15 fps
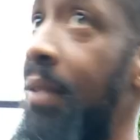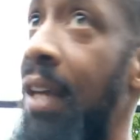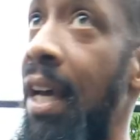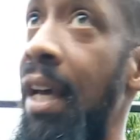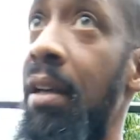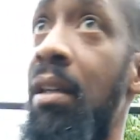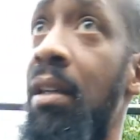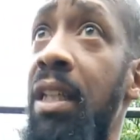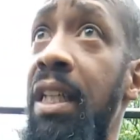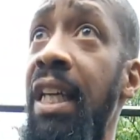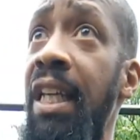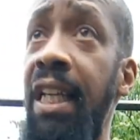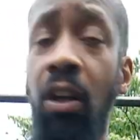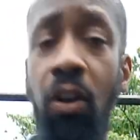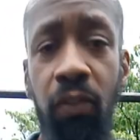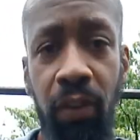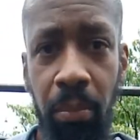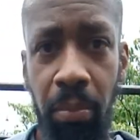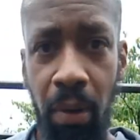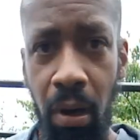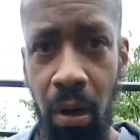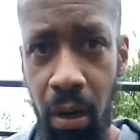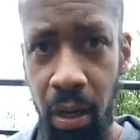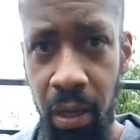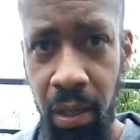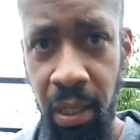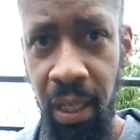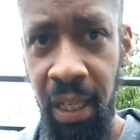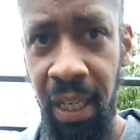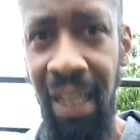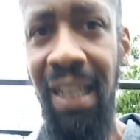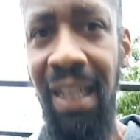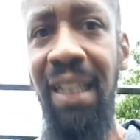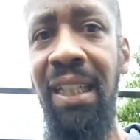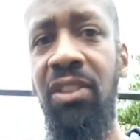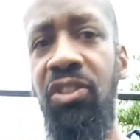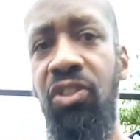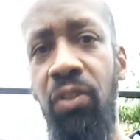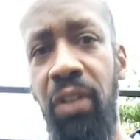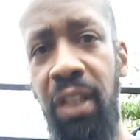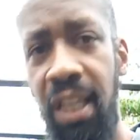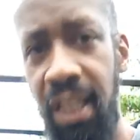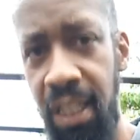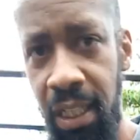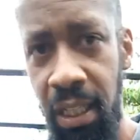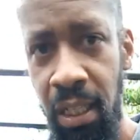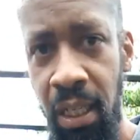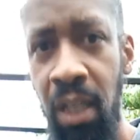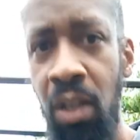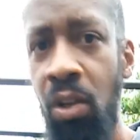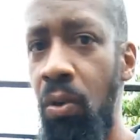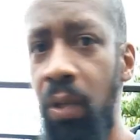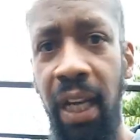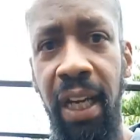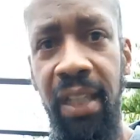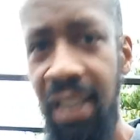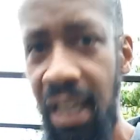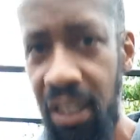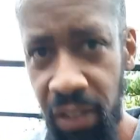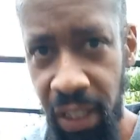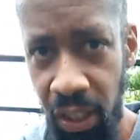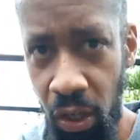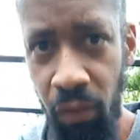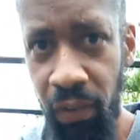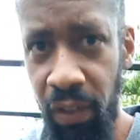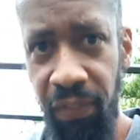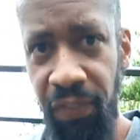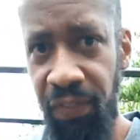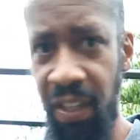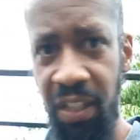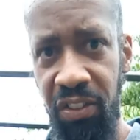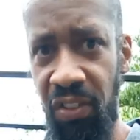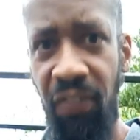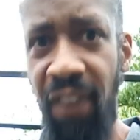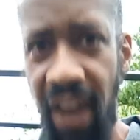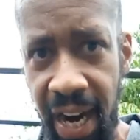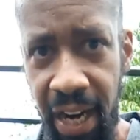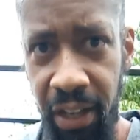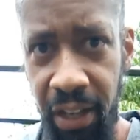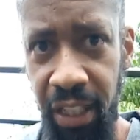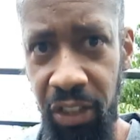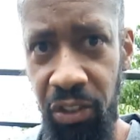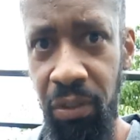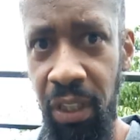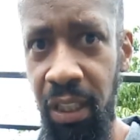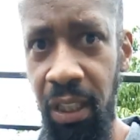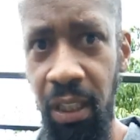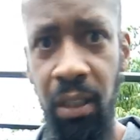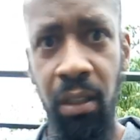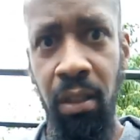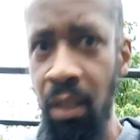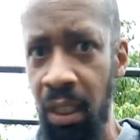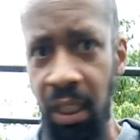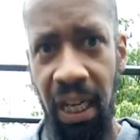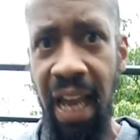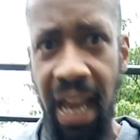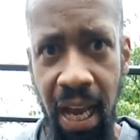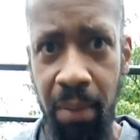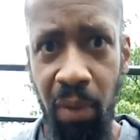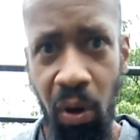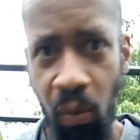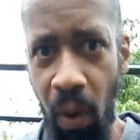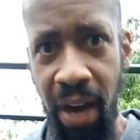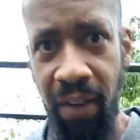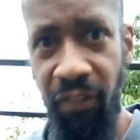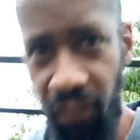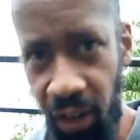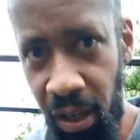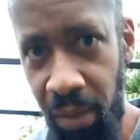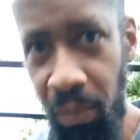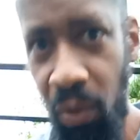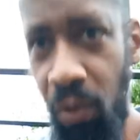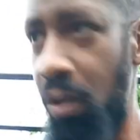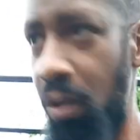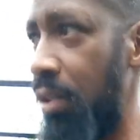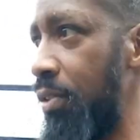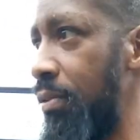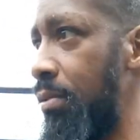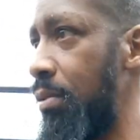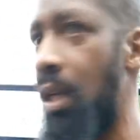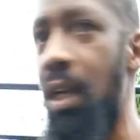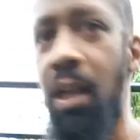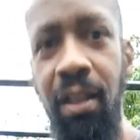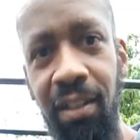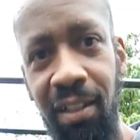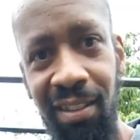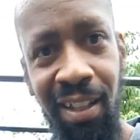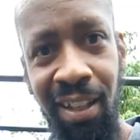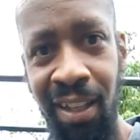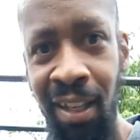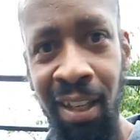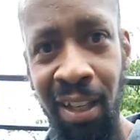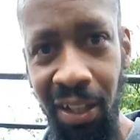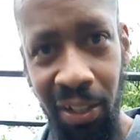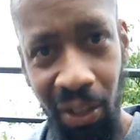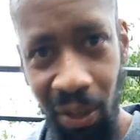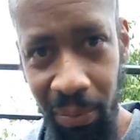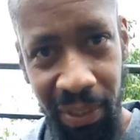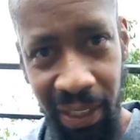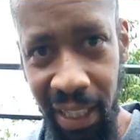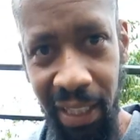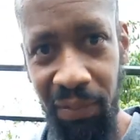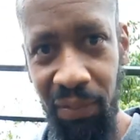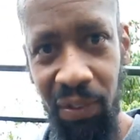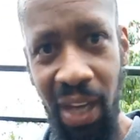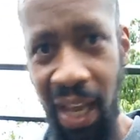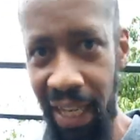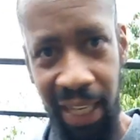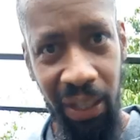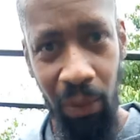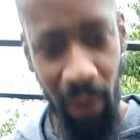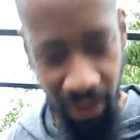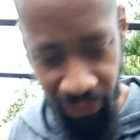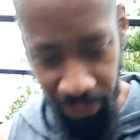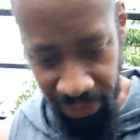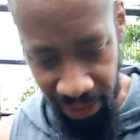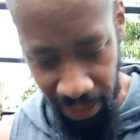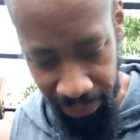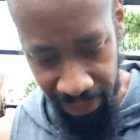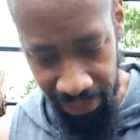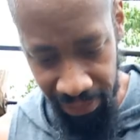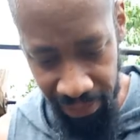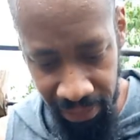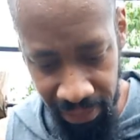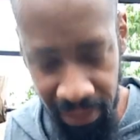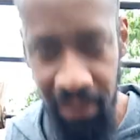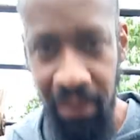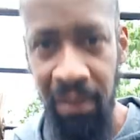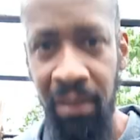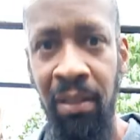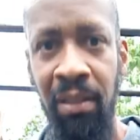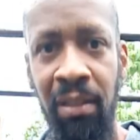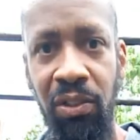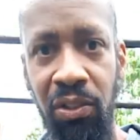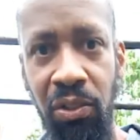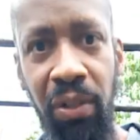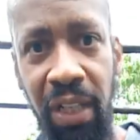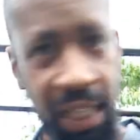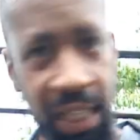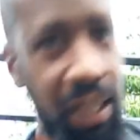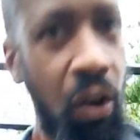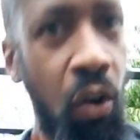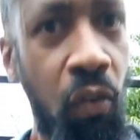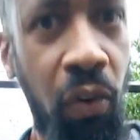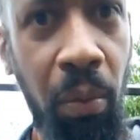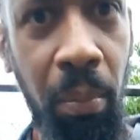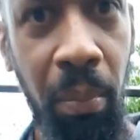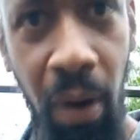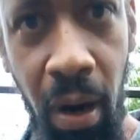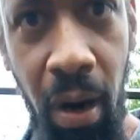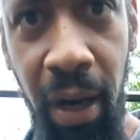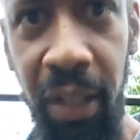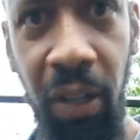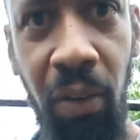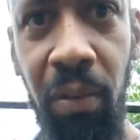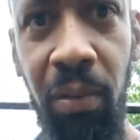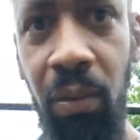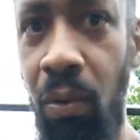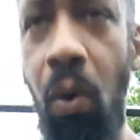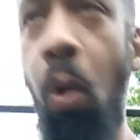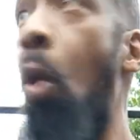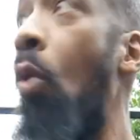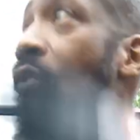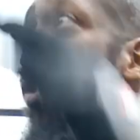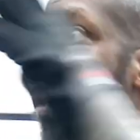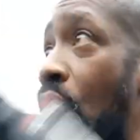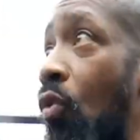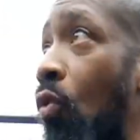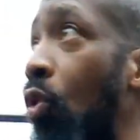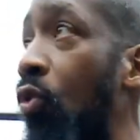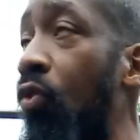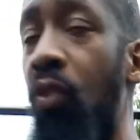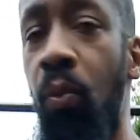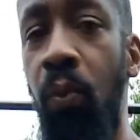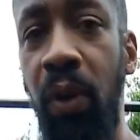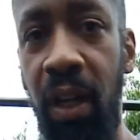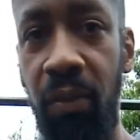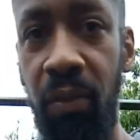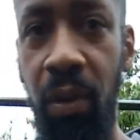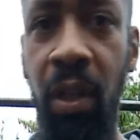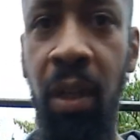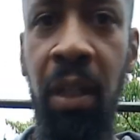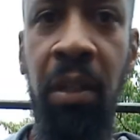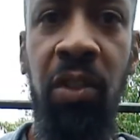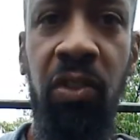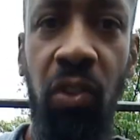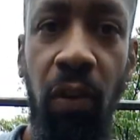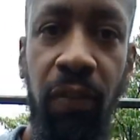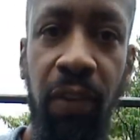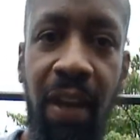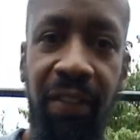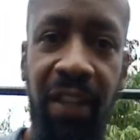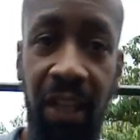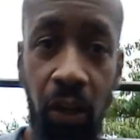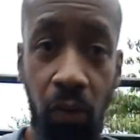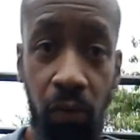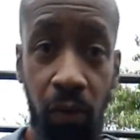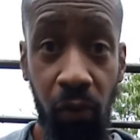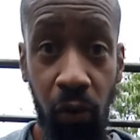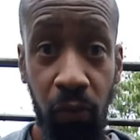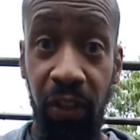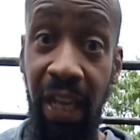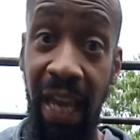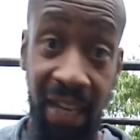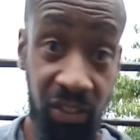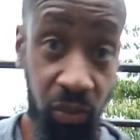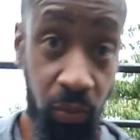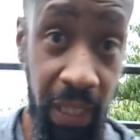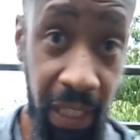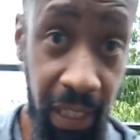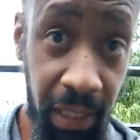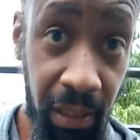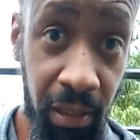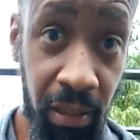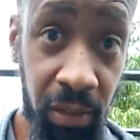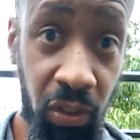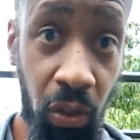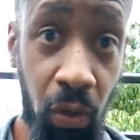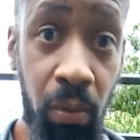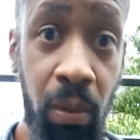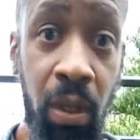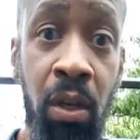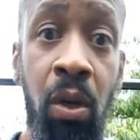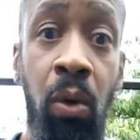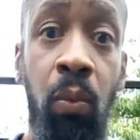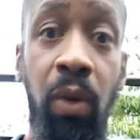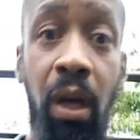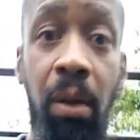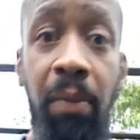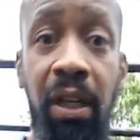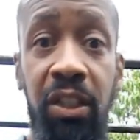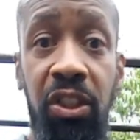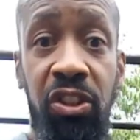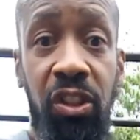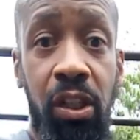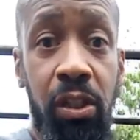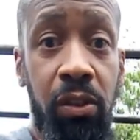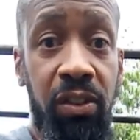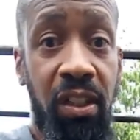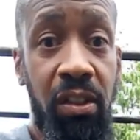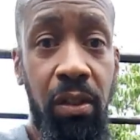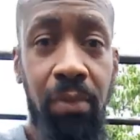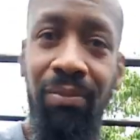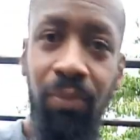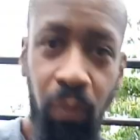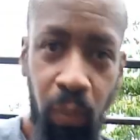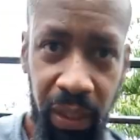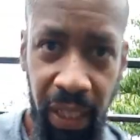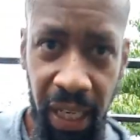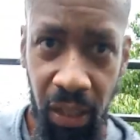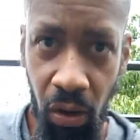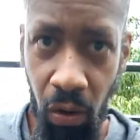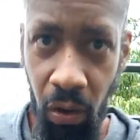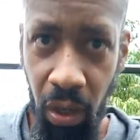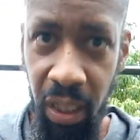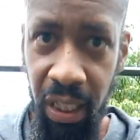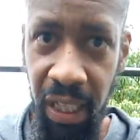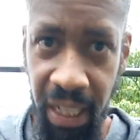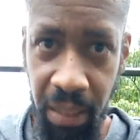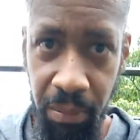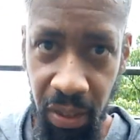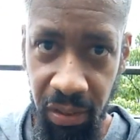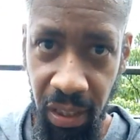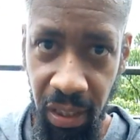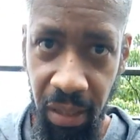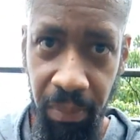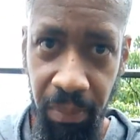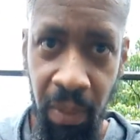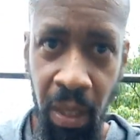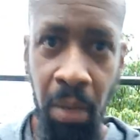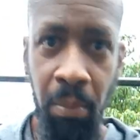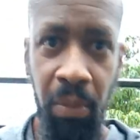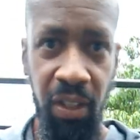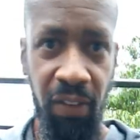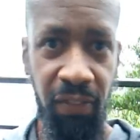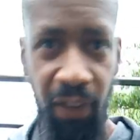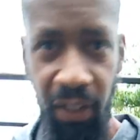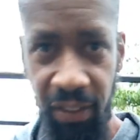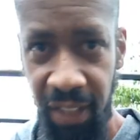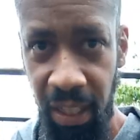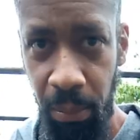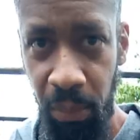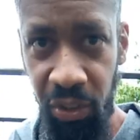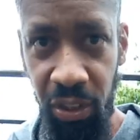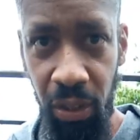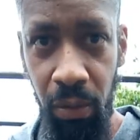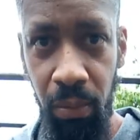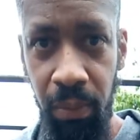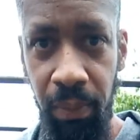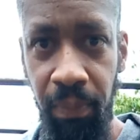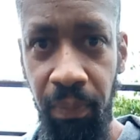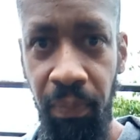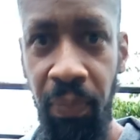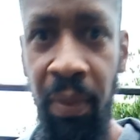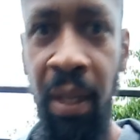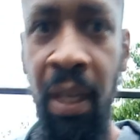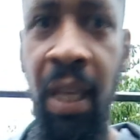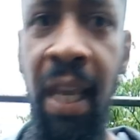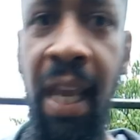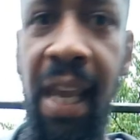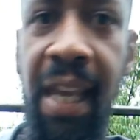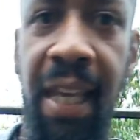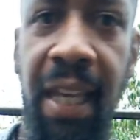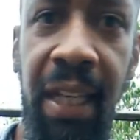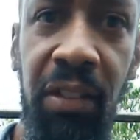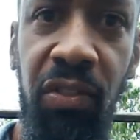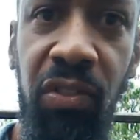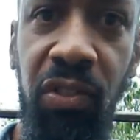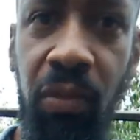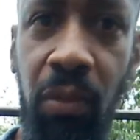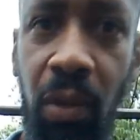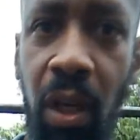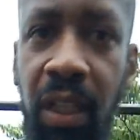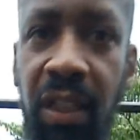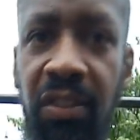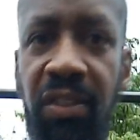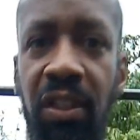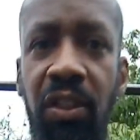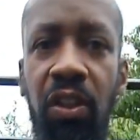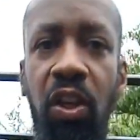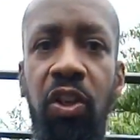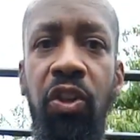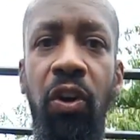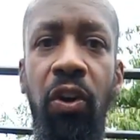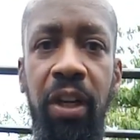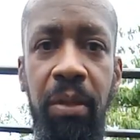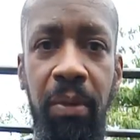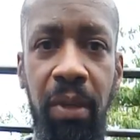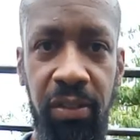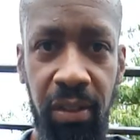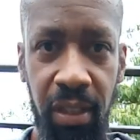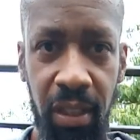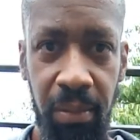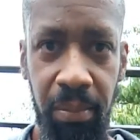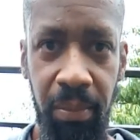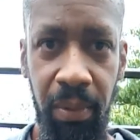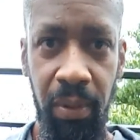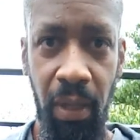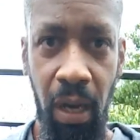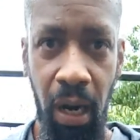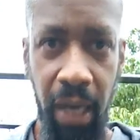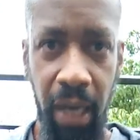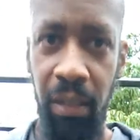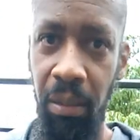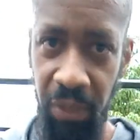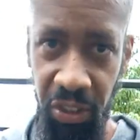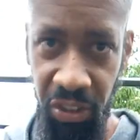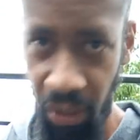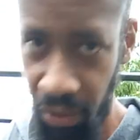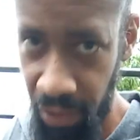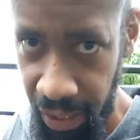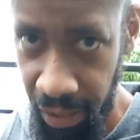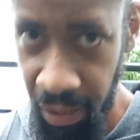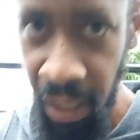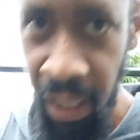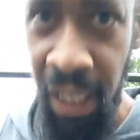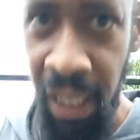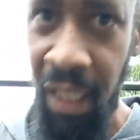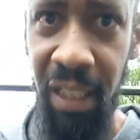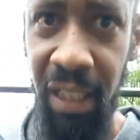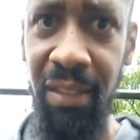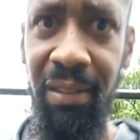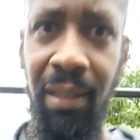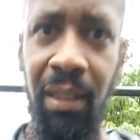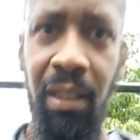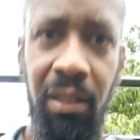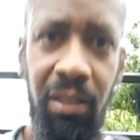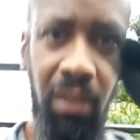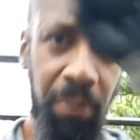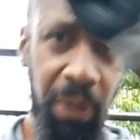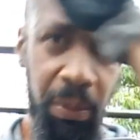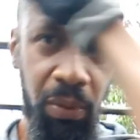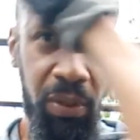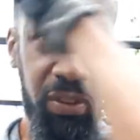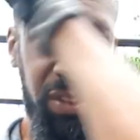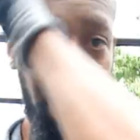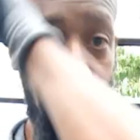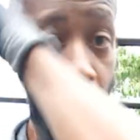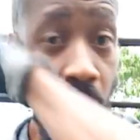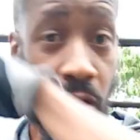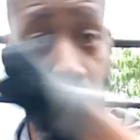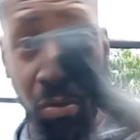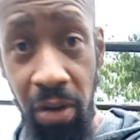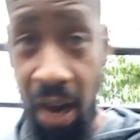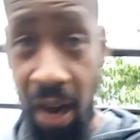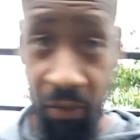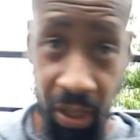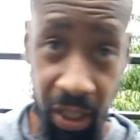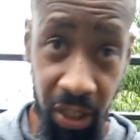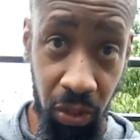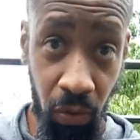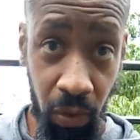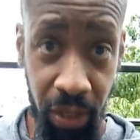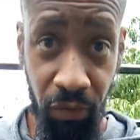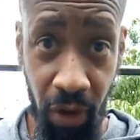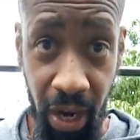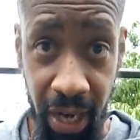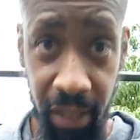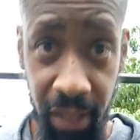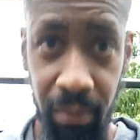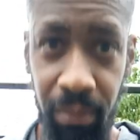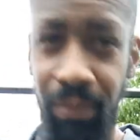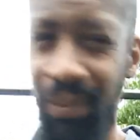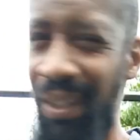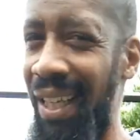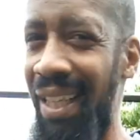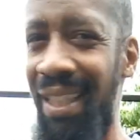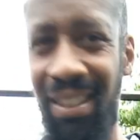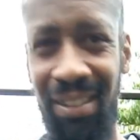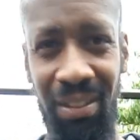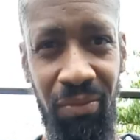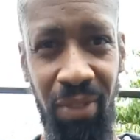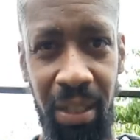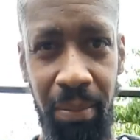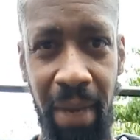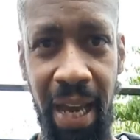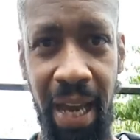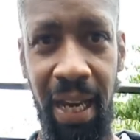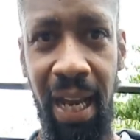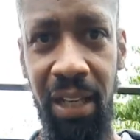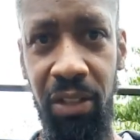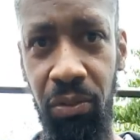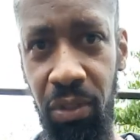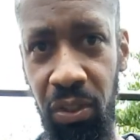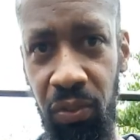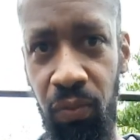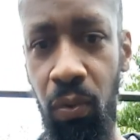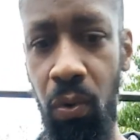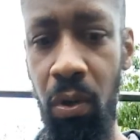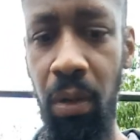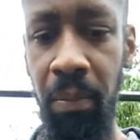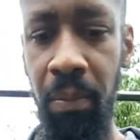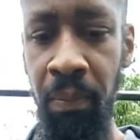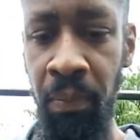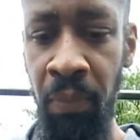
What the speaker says: that getting over the bar is your key. Who cares how you get over it? If there's a fire that you need to climb away from, or you know what I'm saying? If you got to get away from something, you can get over the bar, don't or over a roof or whatever. So if you have to get a roof, you can't swing. So what I'm about to show you is what they call a clean muscle up. But the first thing I'm gonna show is considered a dirty muscle up. All right, let me show you that. Because some people will say, "Oh, you're not really doing it right." It doesn't really matter. I do this for